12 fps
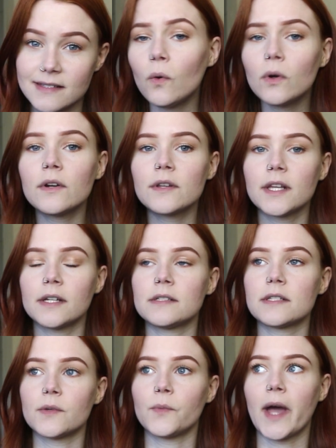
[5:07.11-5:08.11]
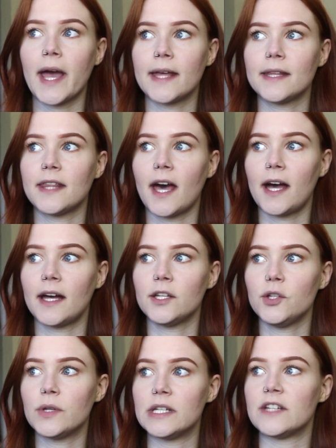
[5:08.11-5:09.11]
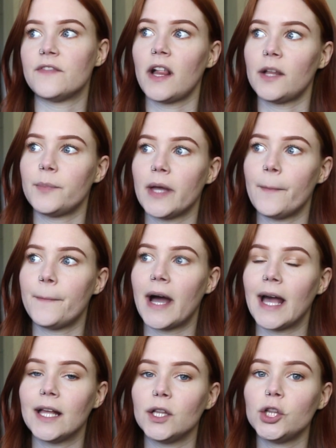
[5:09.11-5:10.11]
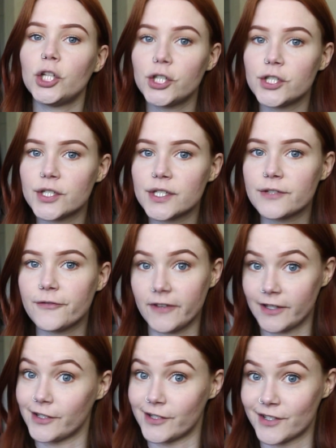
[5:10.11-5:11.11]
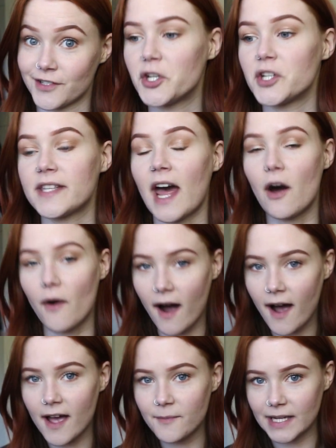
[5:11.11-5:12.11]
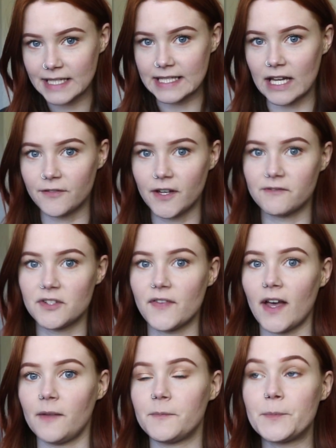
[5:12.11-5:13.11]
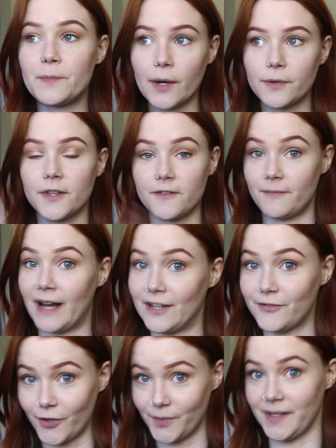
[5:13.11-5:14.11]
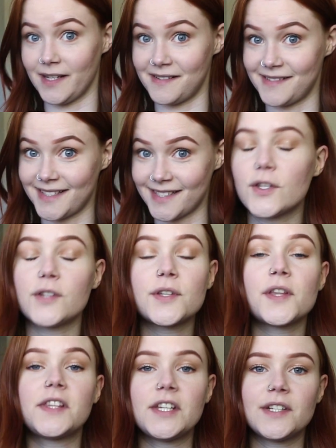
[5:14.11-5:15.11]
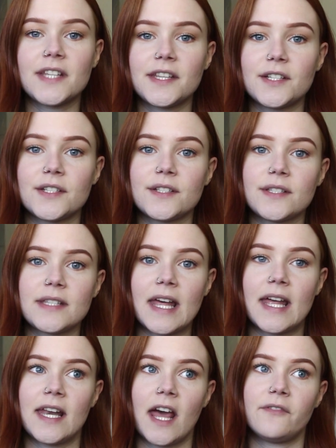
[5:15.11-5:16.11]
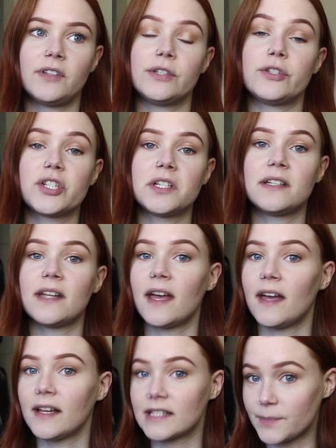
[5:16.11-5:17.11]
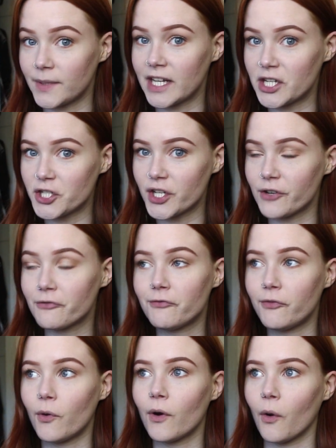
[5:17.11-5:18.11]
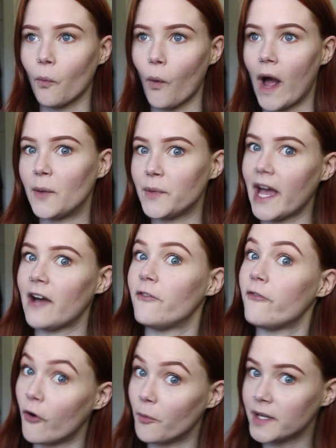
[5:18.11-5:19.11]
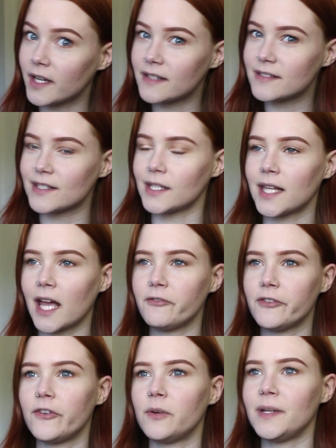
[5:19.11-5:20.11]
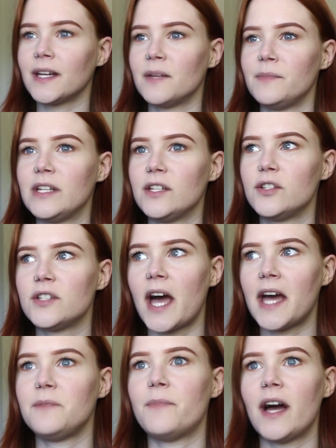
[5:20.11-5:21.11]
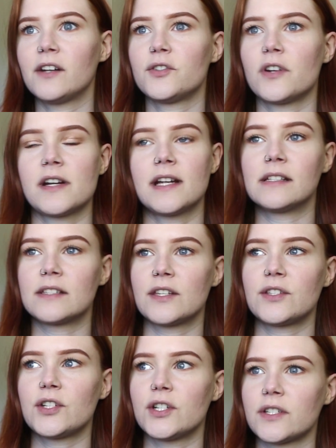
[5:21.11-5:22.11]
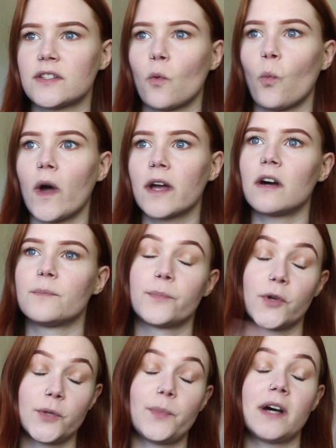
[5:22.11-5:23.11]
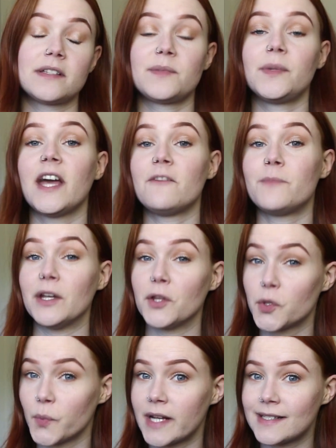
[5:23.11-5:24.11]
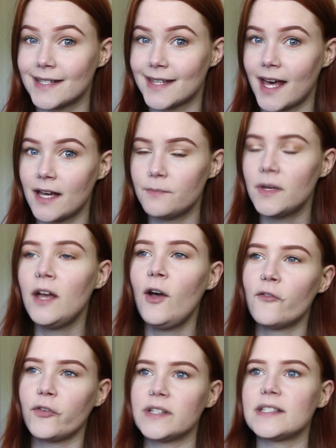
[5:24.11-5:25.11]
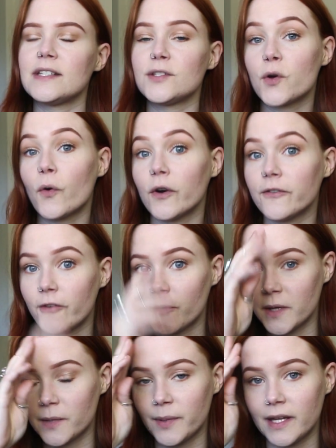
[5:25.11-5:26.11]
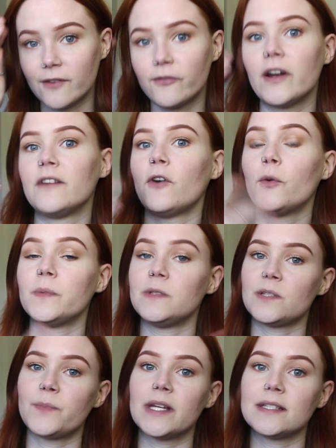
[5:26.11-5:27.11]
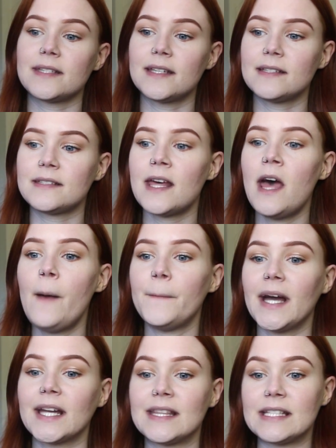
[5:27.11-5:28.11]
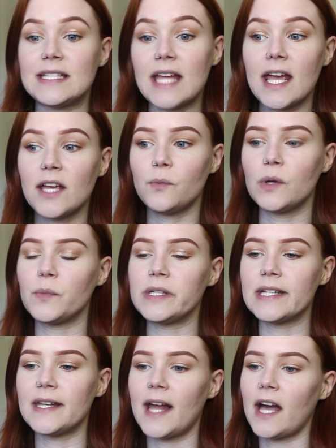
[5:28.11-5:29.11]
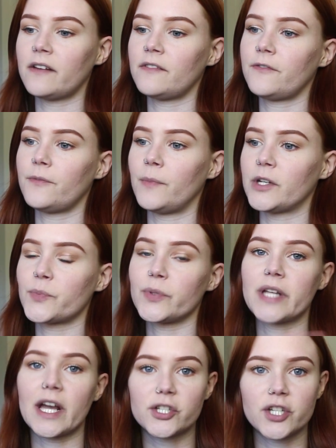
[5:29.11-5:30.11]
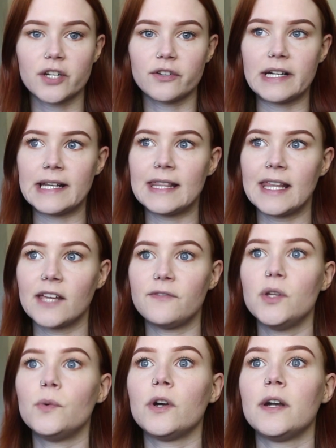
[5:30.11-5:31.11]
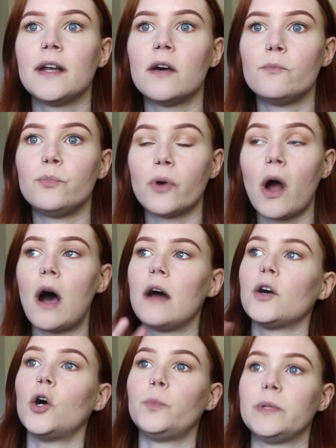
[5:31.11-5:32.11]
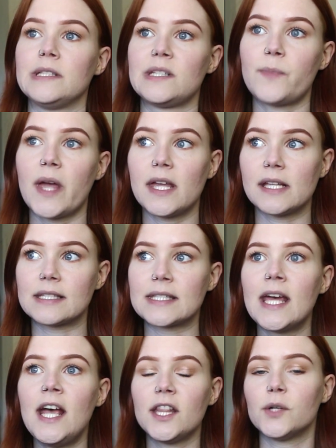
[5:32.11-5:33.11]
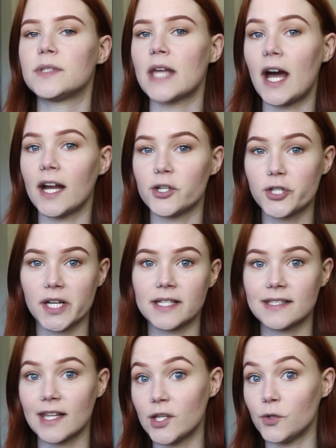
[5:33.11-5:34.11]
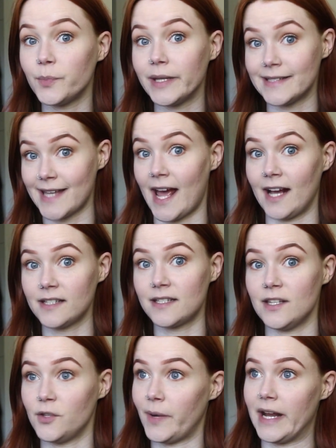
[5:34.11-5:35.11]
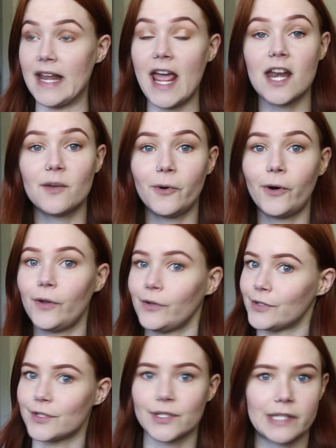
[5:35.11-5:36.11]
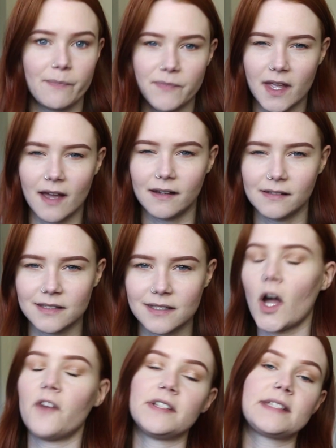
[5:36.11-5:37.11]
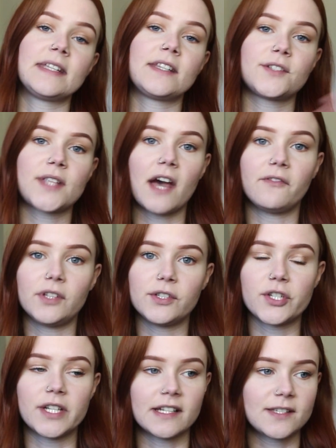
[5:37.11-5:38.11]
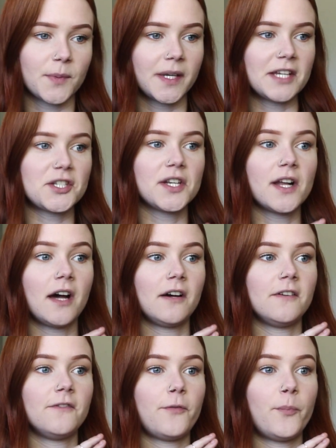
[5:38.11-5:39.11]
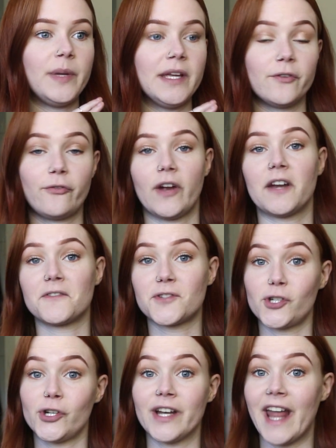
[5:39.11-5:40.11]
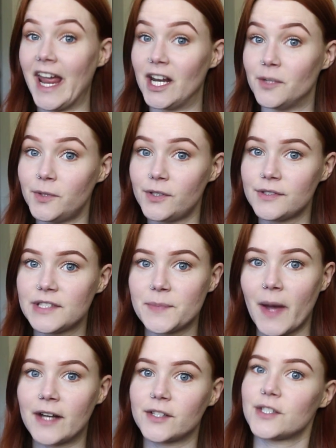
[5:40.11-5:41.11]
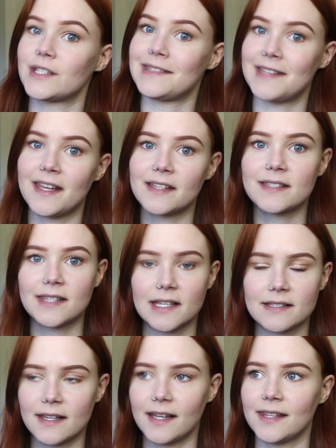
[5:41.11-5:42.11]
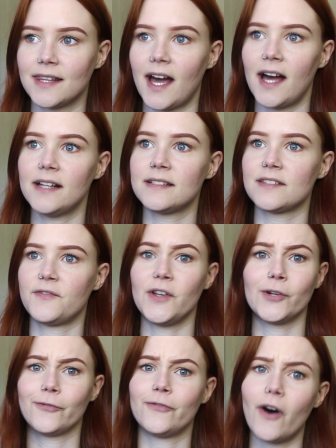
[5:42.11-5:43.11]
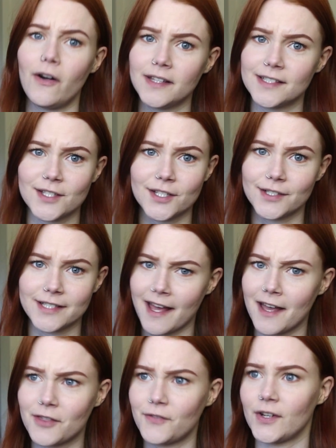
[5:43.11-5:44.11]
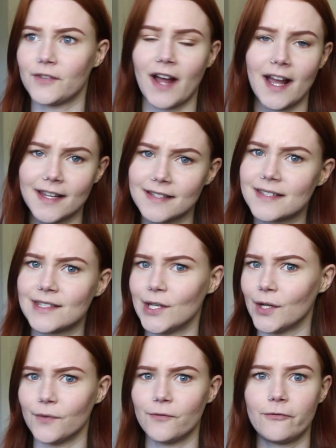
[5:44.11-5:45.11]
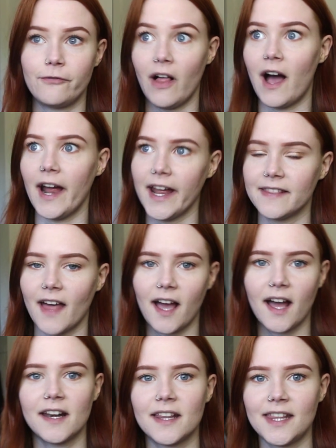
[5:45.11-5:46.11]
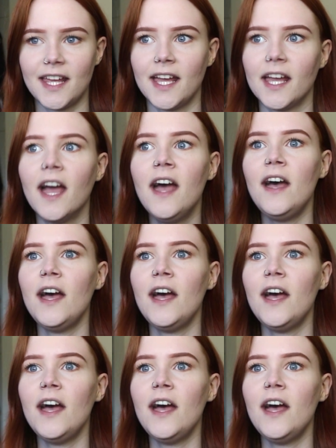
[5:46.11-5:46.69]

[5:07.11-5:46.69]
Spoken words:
Or there's the way that you can develop it by learned fears, which is how I myself have developed both of my phobias. There's also the theory that there's an evolution explanation for why we have phobias. So like every phobia can be tied back to our ancestors and what could possibly have been a threat to them. For instance, agoraphobia, being afraid of open spaces. Back in the day when we didn't have much protection or anything, if you were in a broad open space, there was a higher chance that you would be attacked either by an animal or just something else. Obviously there's the evolution explanation of being afraid of certain animals, spiders, snakes, things like that. Fear of falling to your death, fear of heights, you know, flying, that kind of thing.